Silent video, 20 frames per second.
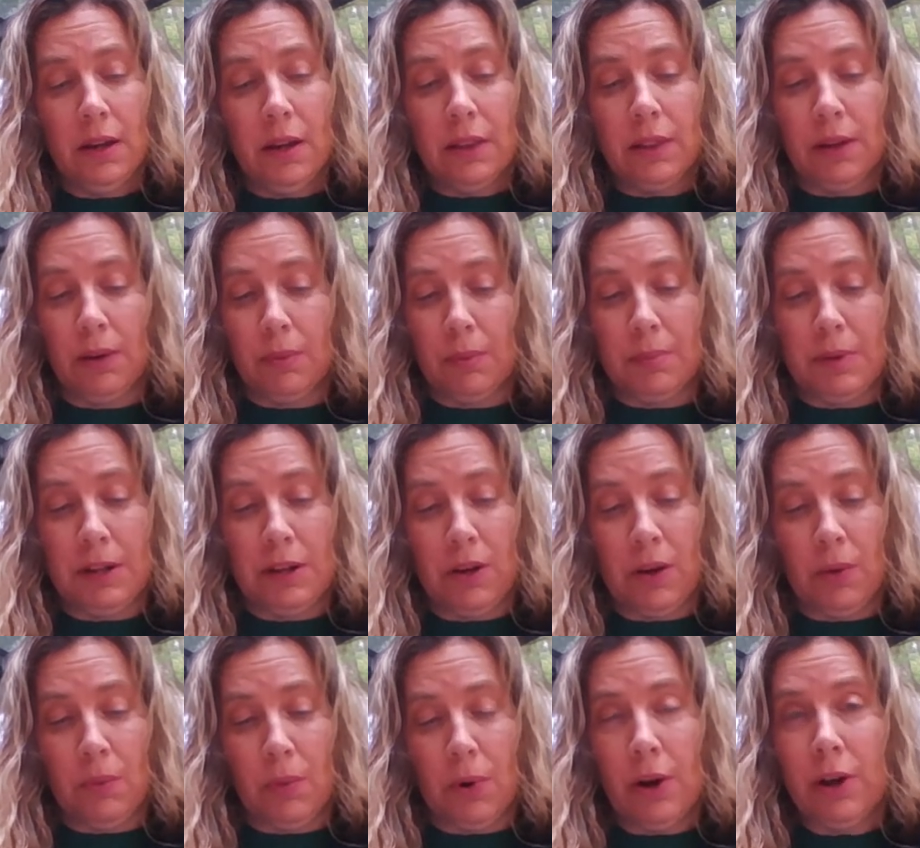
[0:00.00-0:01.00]
There would be
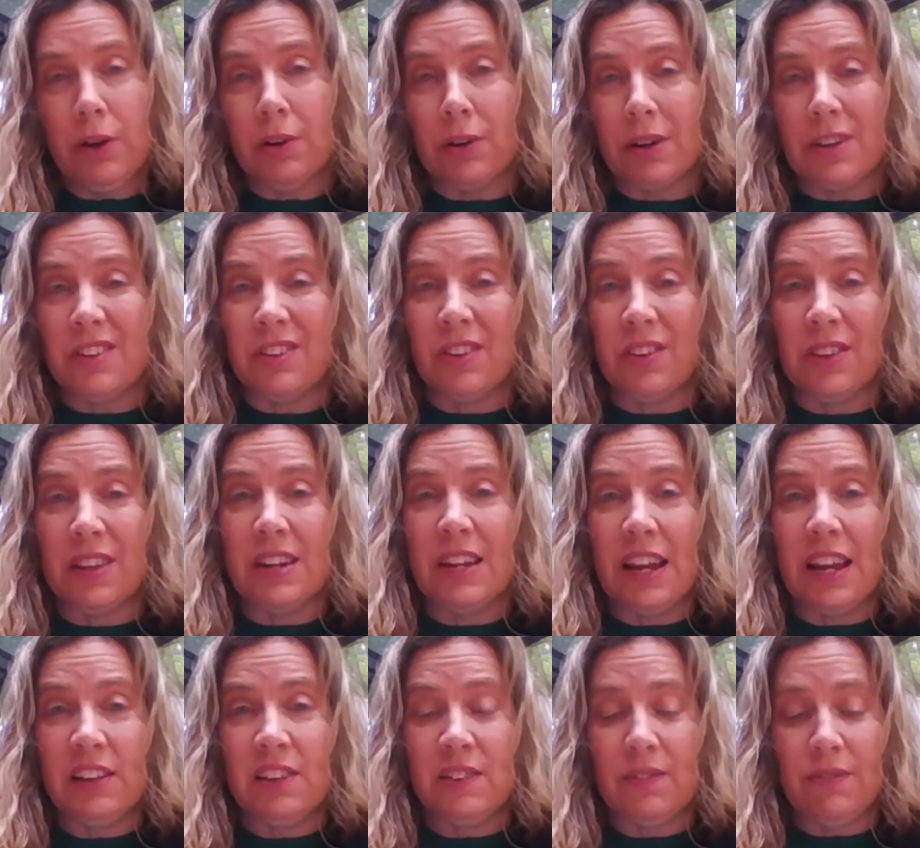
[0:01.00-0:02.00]
no water until the
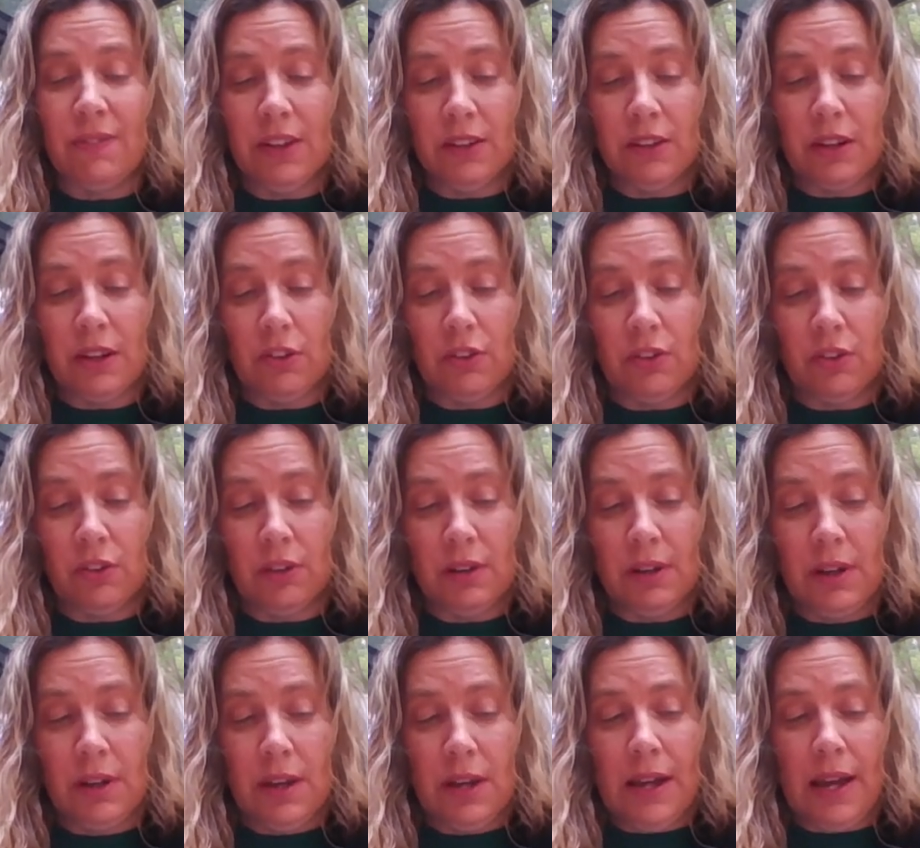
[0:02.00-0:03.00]
next village.
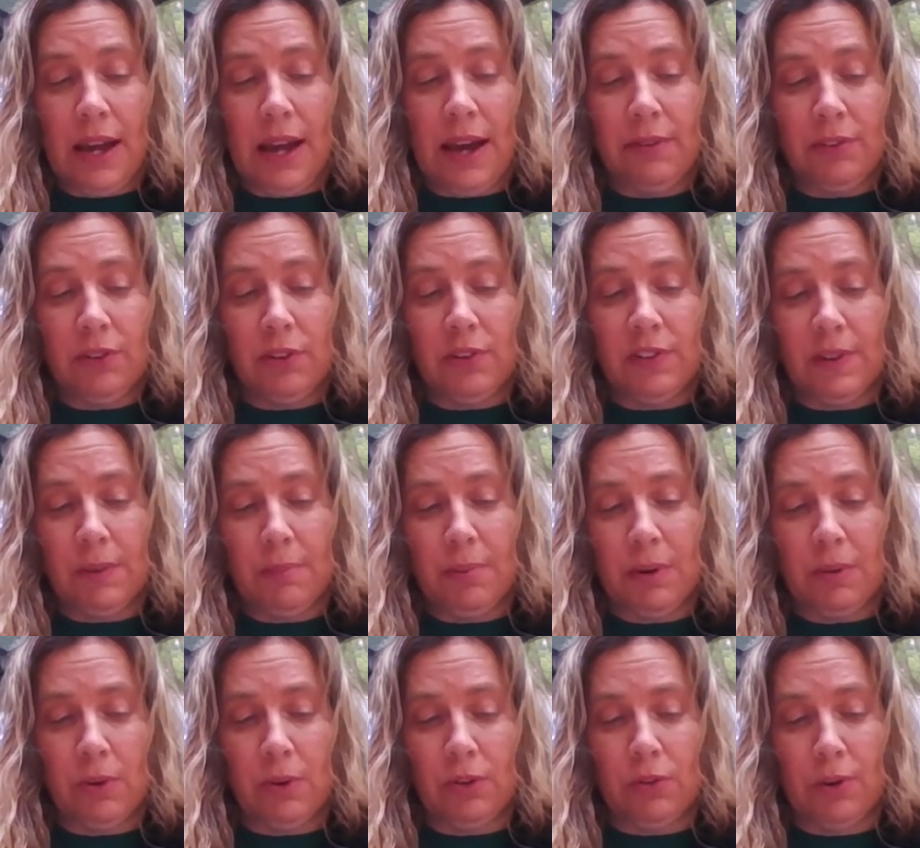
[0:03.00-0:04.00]
After sipping
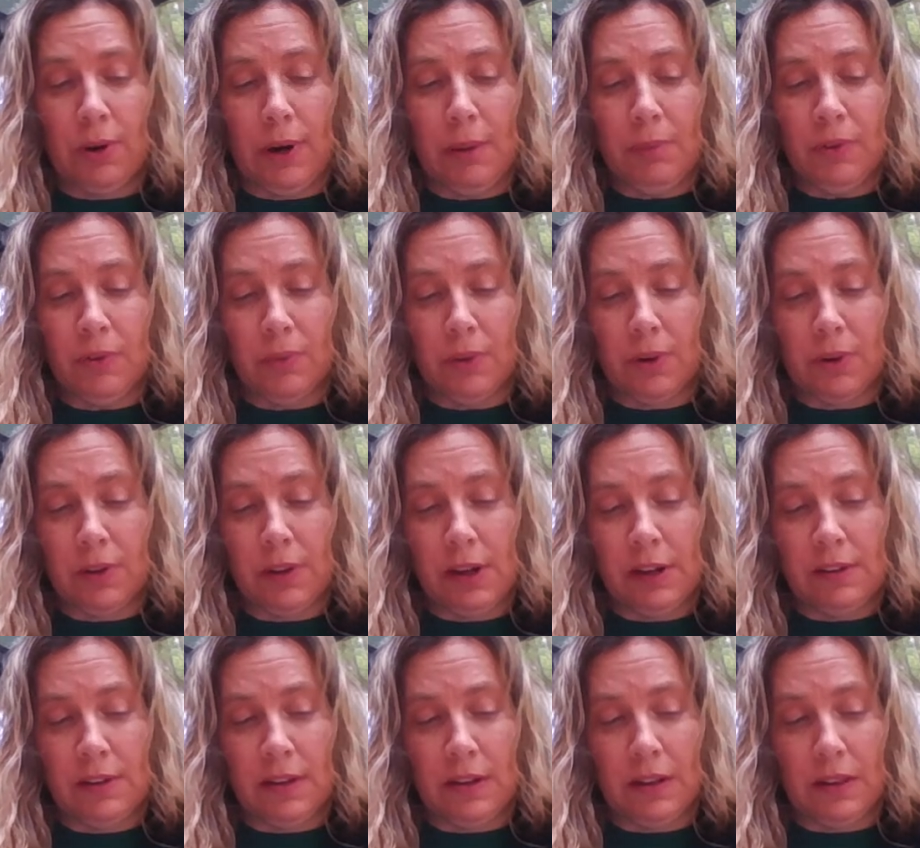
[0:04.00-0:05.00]
what drops were
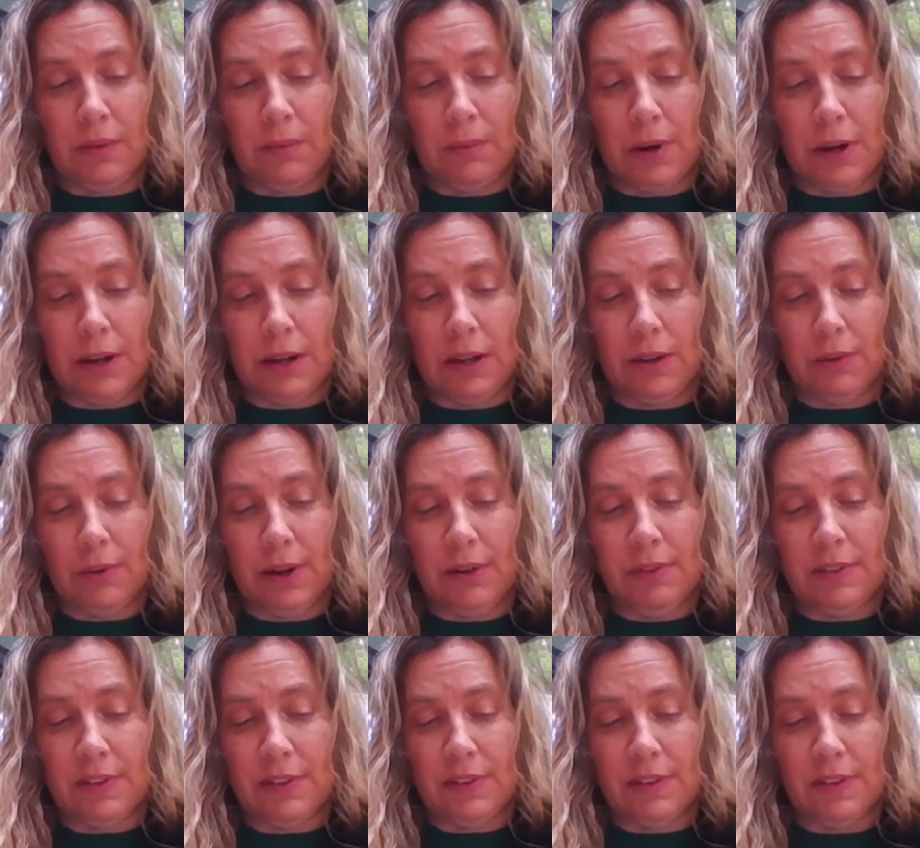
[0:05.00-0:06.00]
collected in the rocky
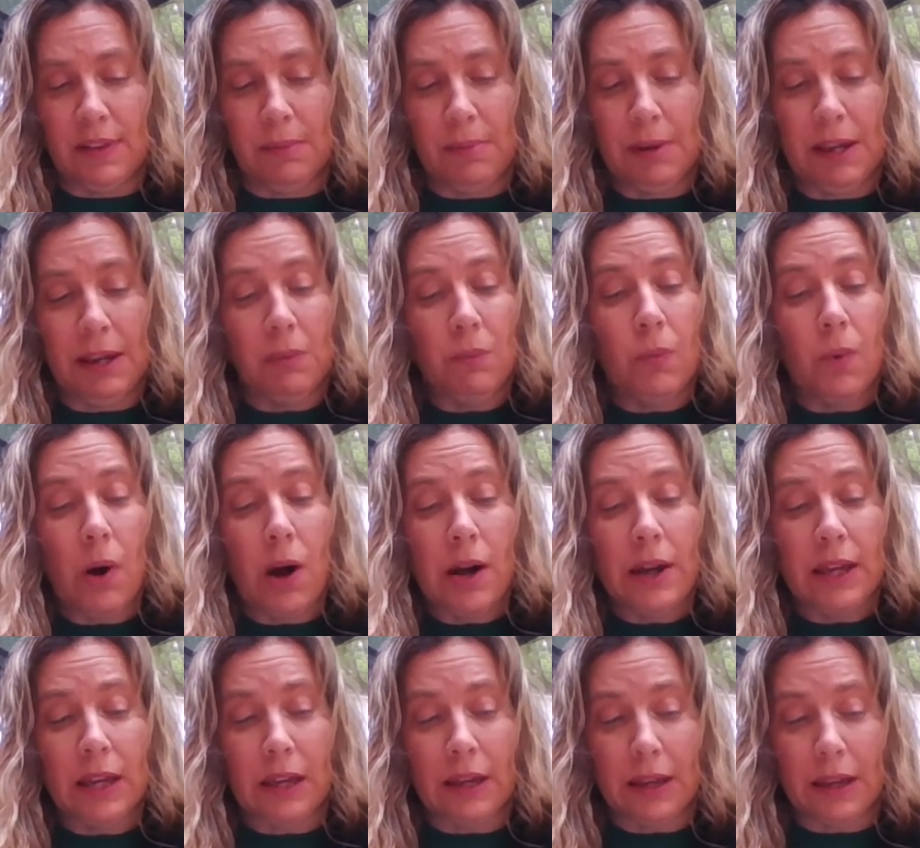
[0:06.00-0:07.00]
crevices, they began
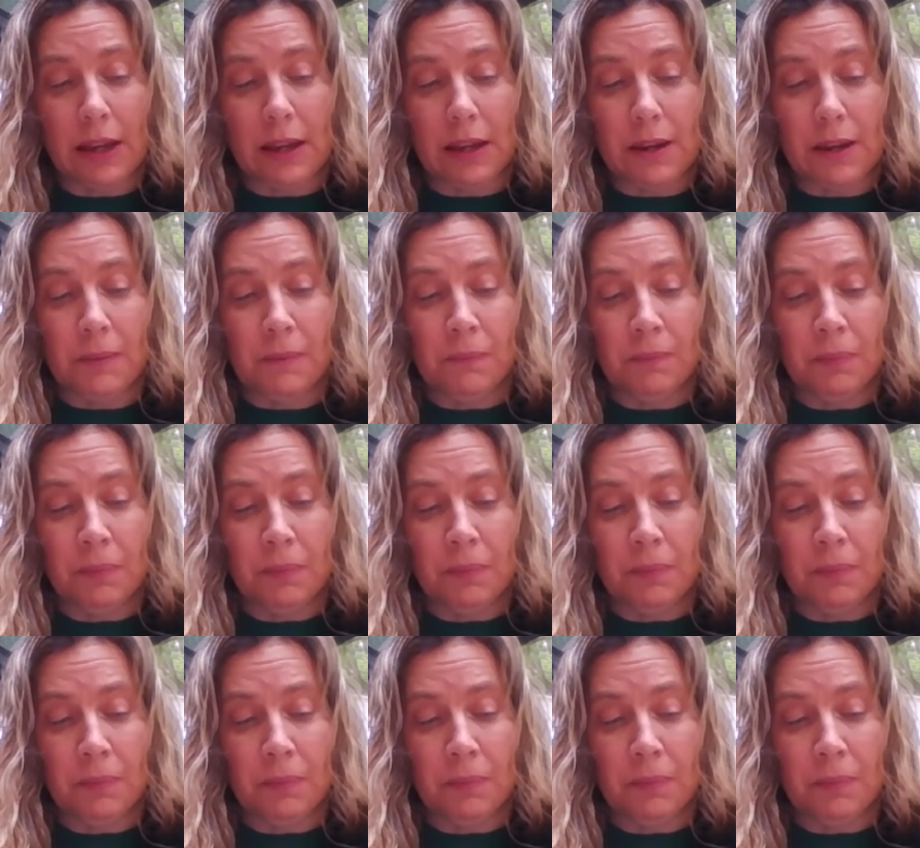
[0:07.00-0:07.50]
walking again.